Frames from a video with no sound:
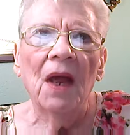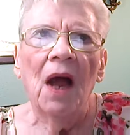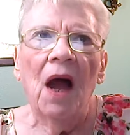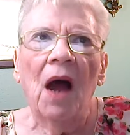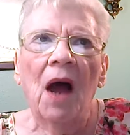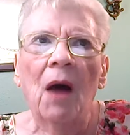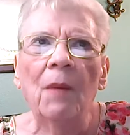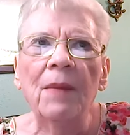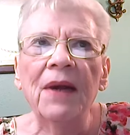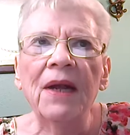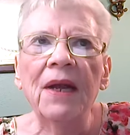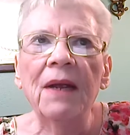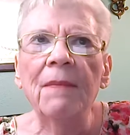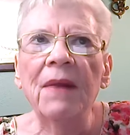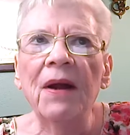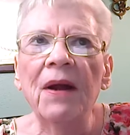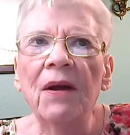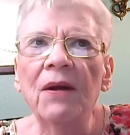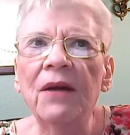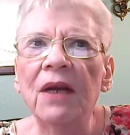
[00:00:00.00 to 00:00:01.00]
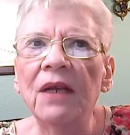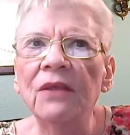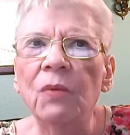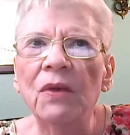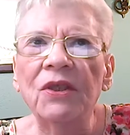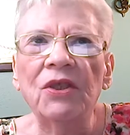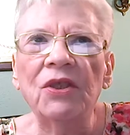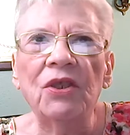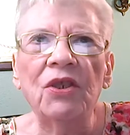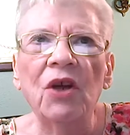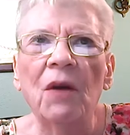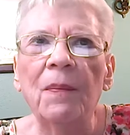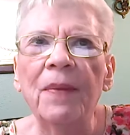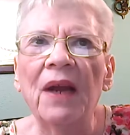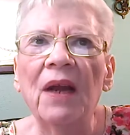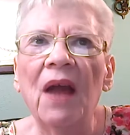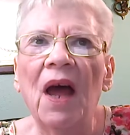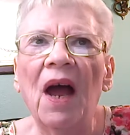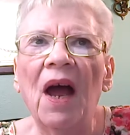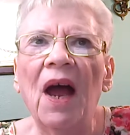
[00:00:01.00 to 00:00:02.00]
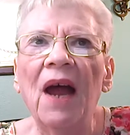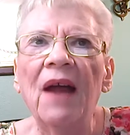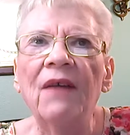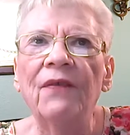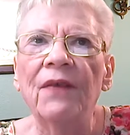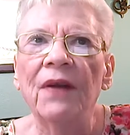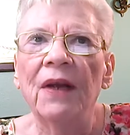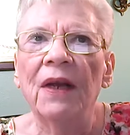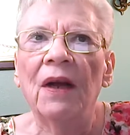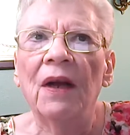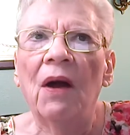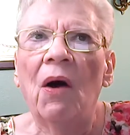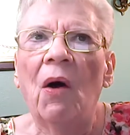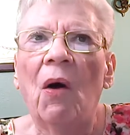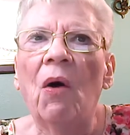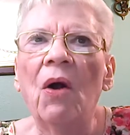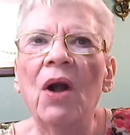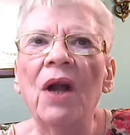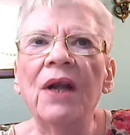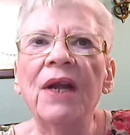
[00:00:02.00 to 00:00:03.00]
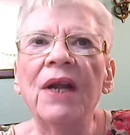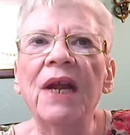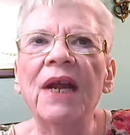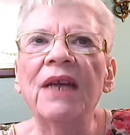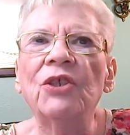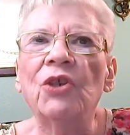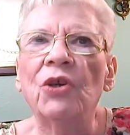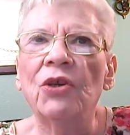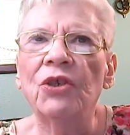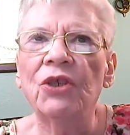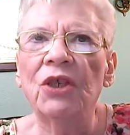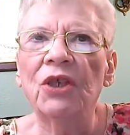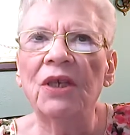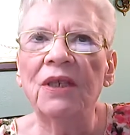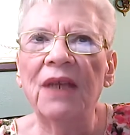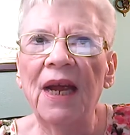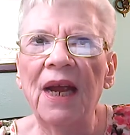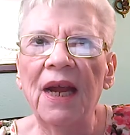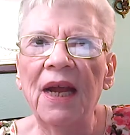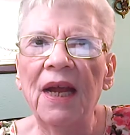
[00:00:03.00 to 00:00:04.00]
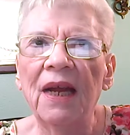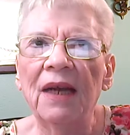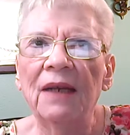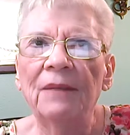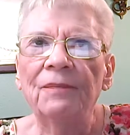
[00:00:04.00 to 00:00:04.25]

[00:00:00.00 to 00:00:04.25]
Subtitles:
How many Americans would still be alive or uninjured today